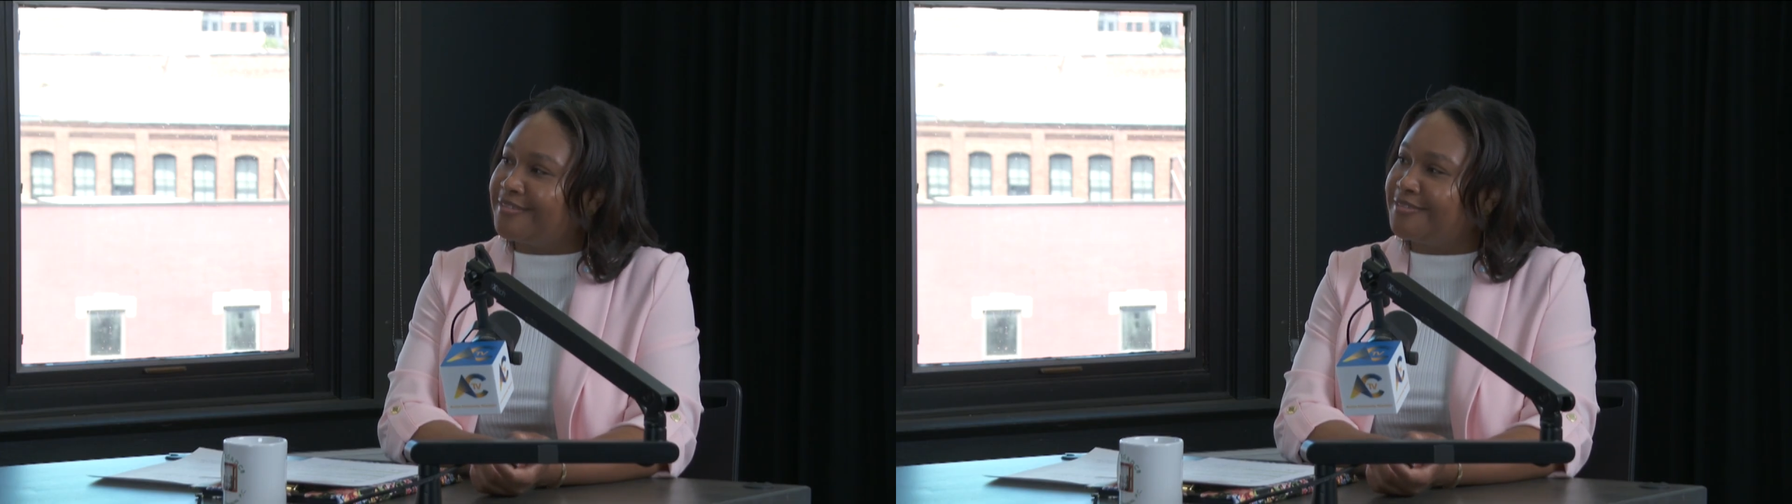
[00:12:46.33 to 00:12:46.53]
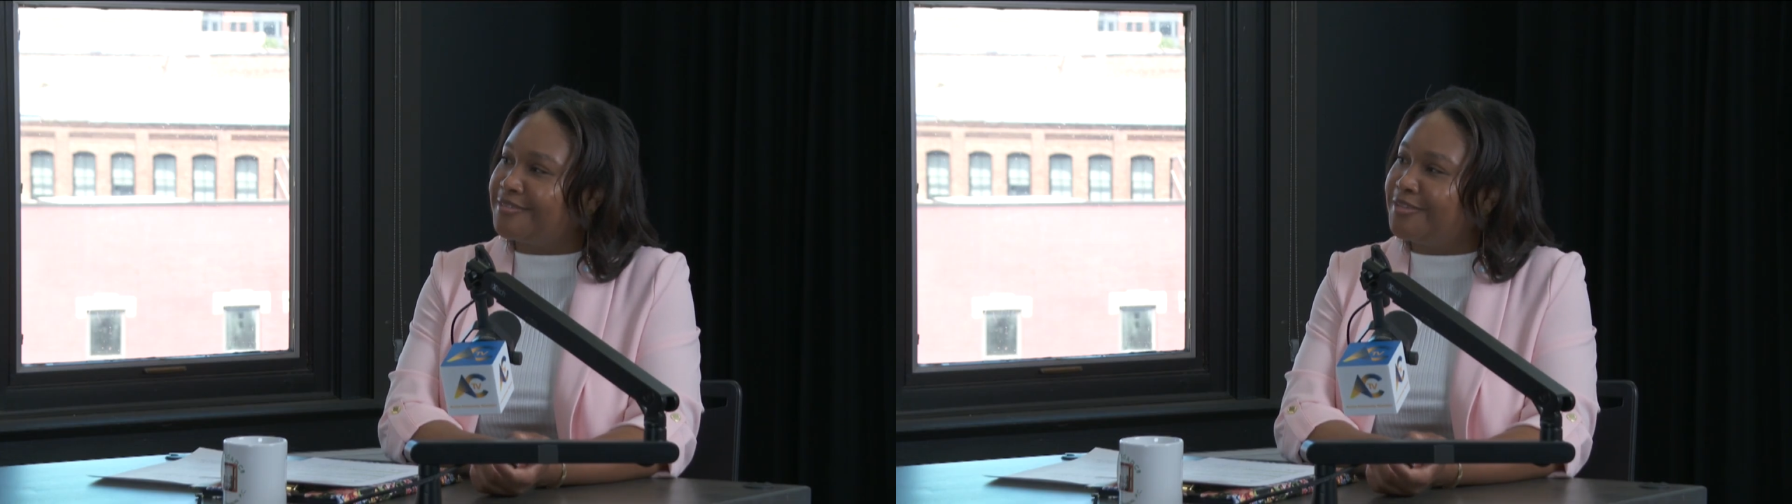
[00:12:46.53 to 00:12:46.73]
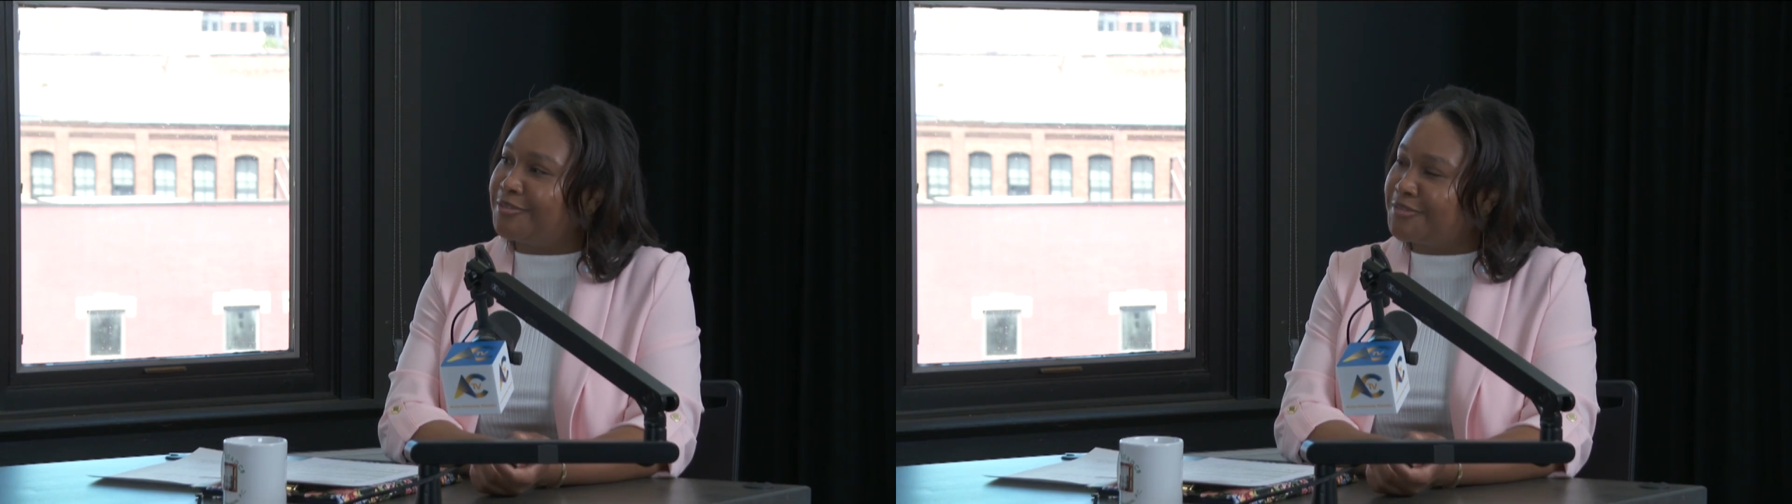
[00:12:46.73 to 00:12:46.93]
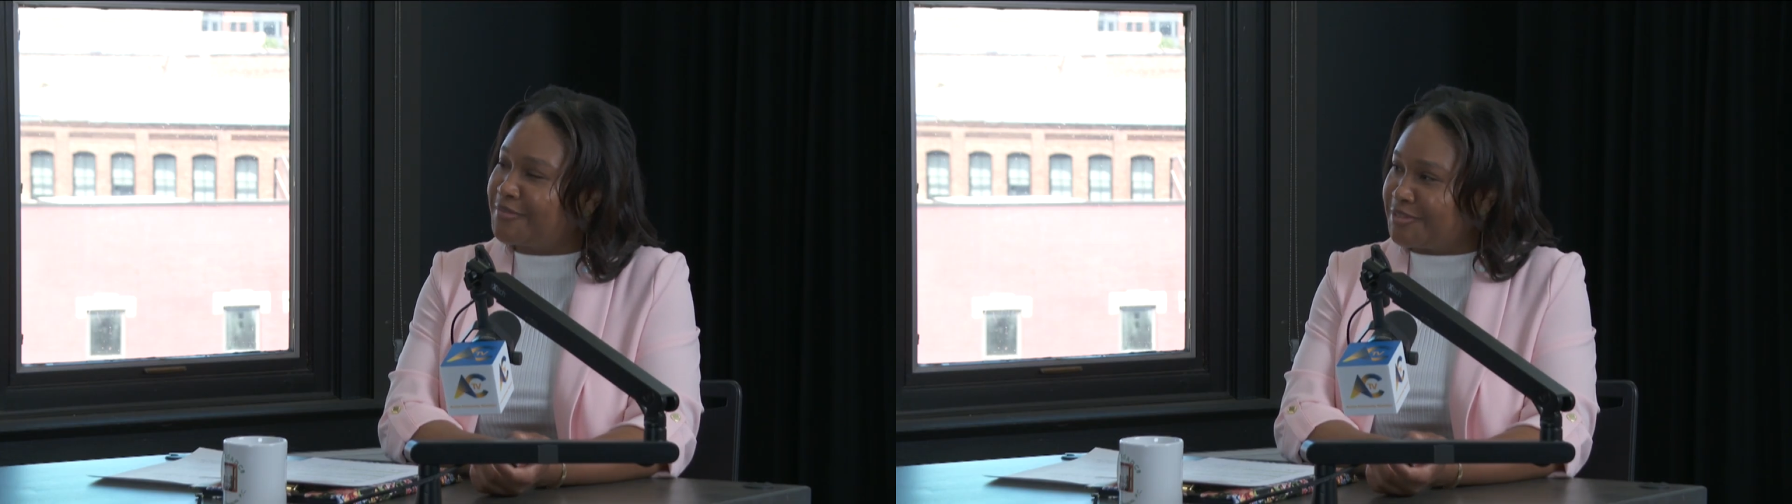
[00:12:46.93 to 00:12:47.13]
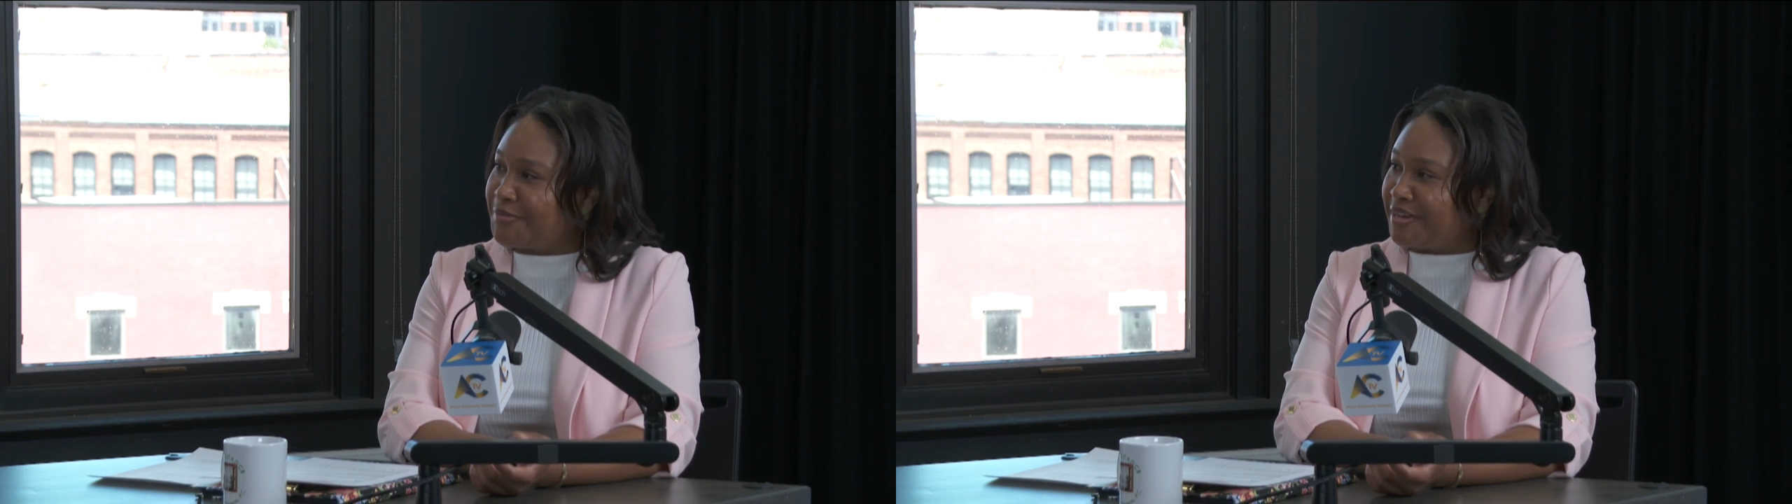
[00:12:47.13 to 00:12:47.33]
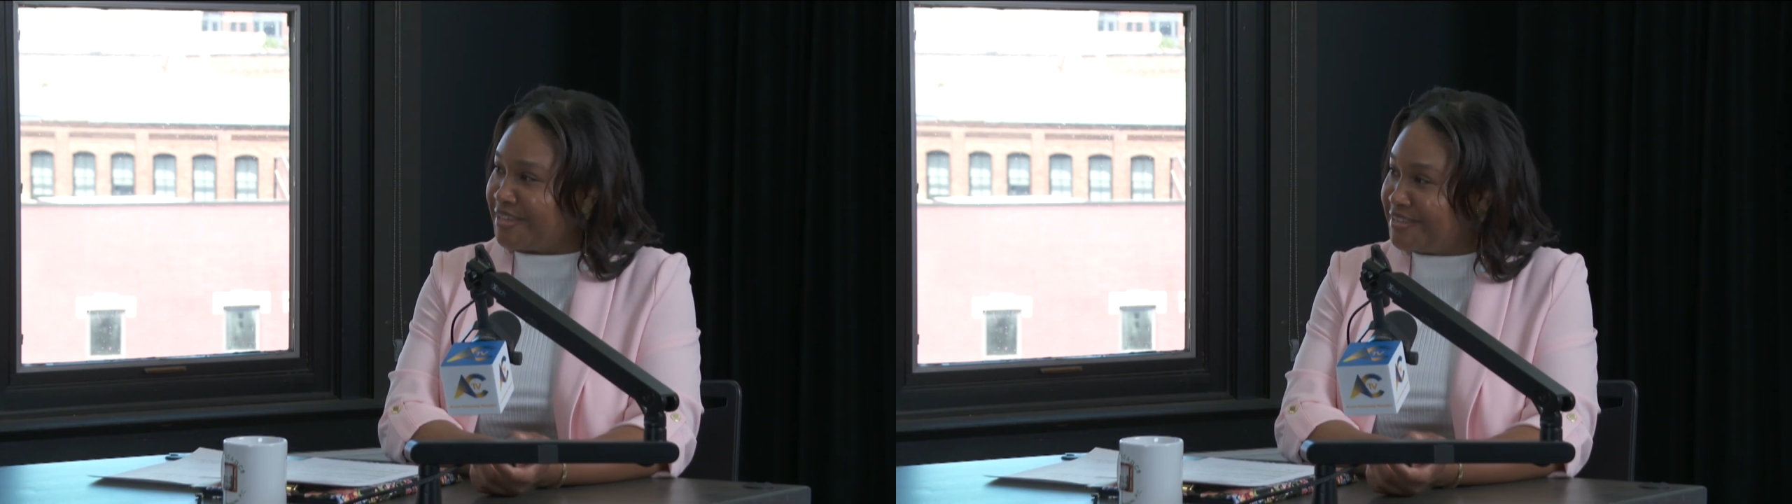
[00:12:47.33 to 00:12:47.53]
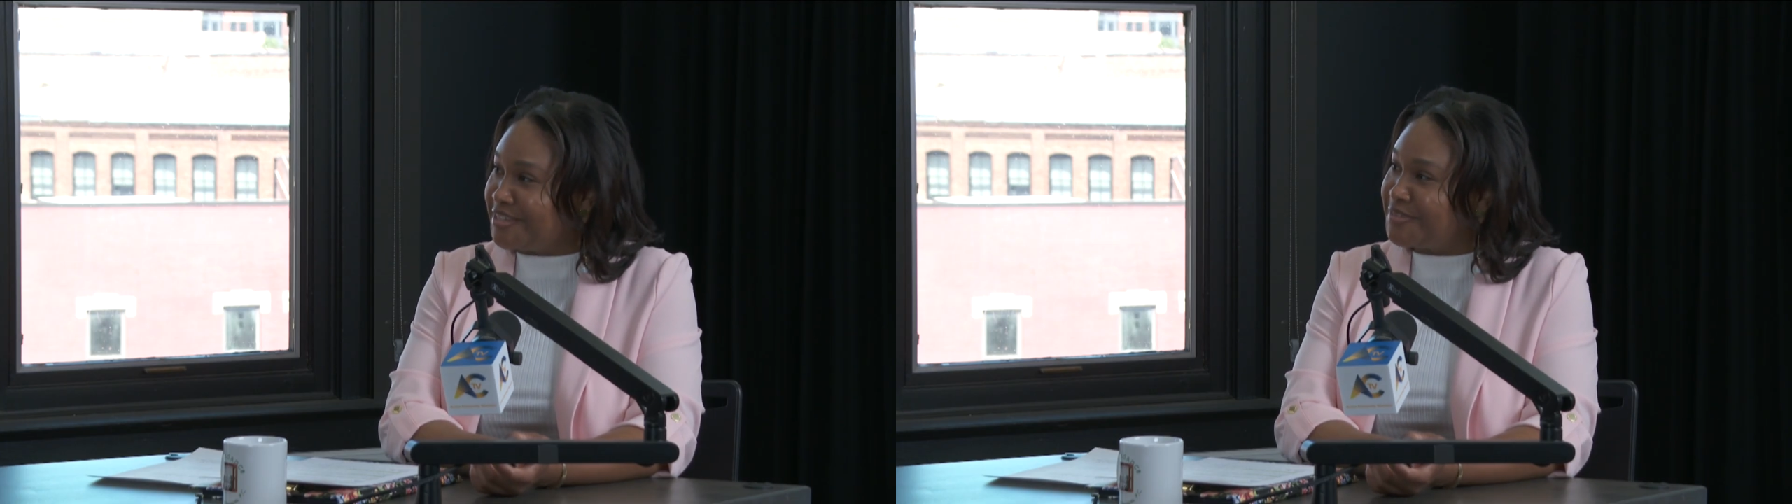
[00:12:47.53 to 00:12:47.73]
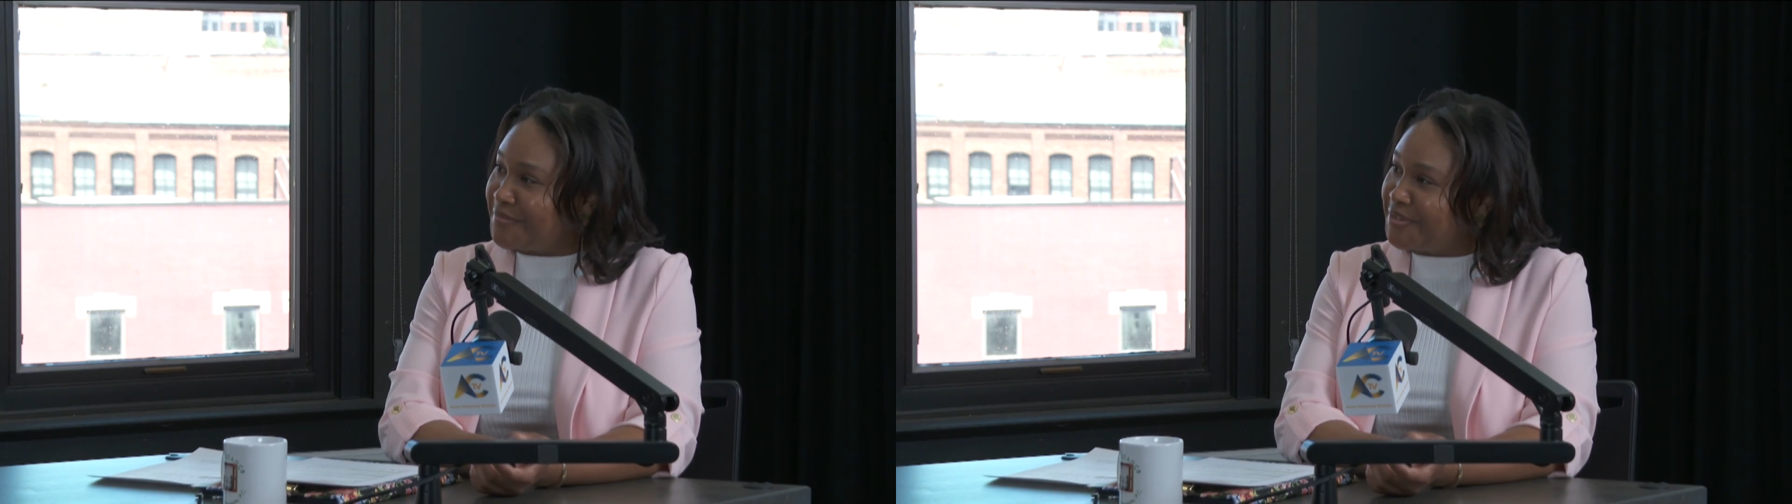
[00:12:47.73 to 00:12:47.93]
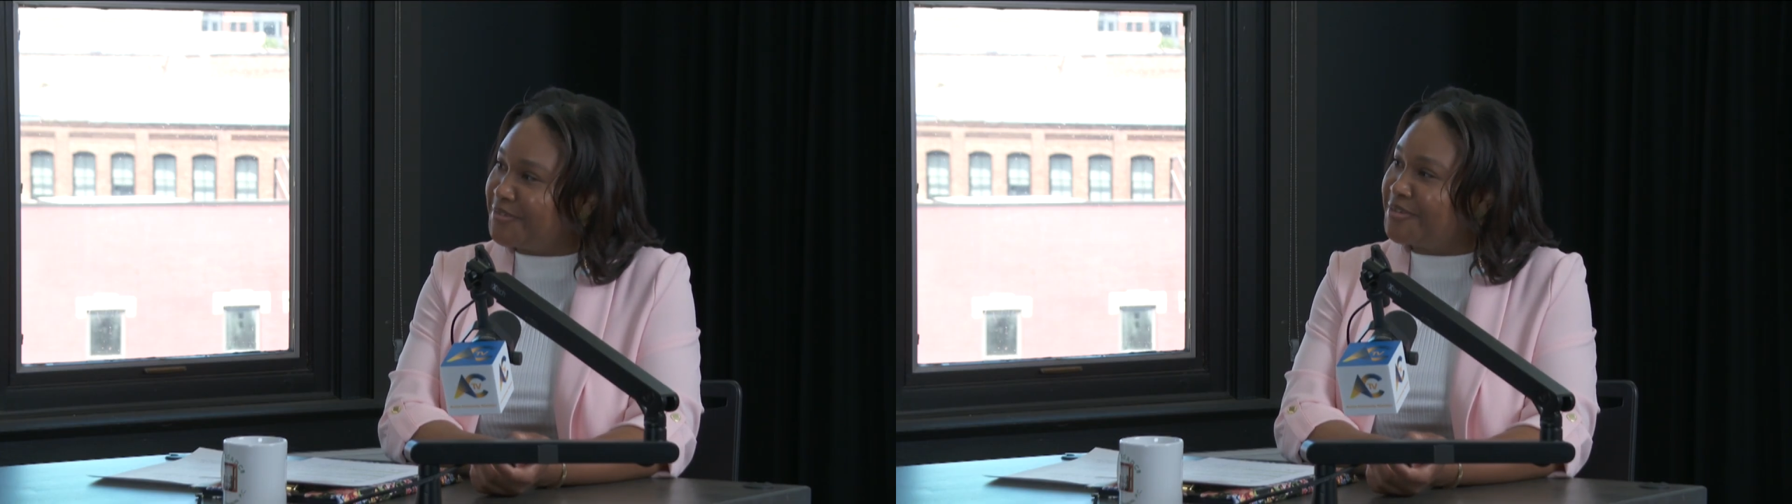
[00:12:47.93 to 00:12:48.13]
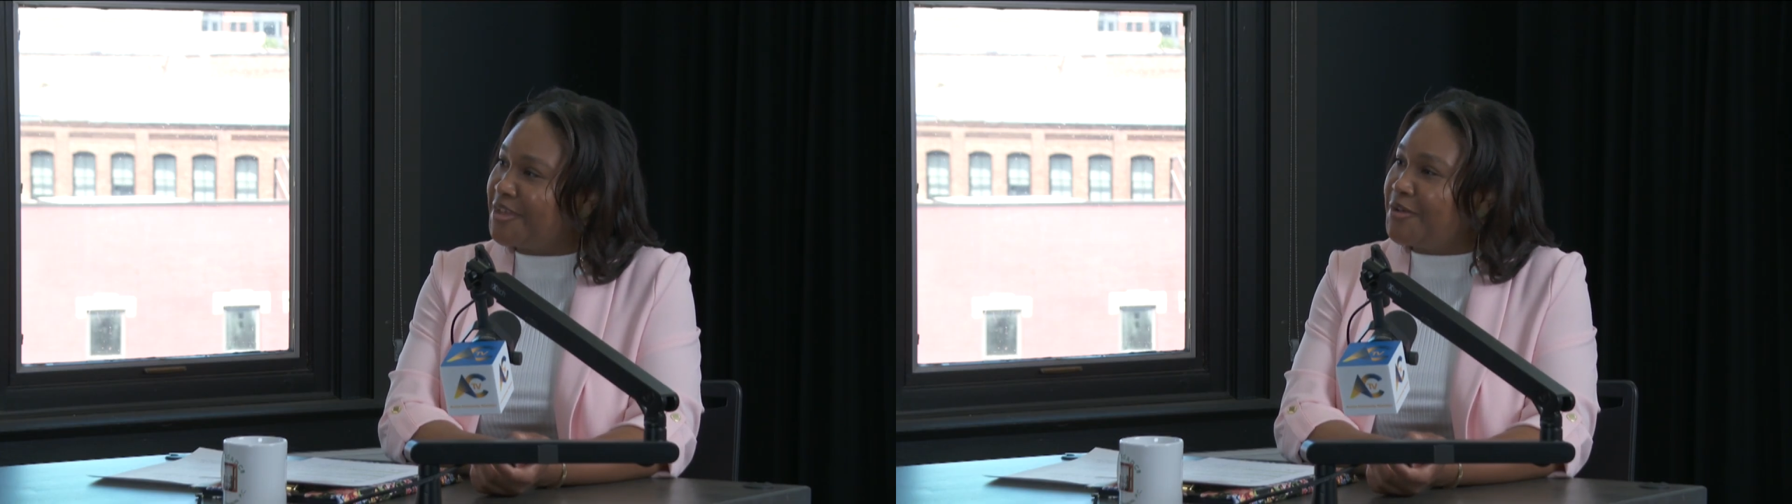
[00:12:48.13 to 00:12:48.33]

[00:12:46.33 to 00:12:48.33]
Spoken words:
those of us who are in this field,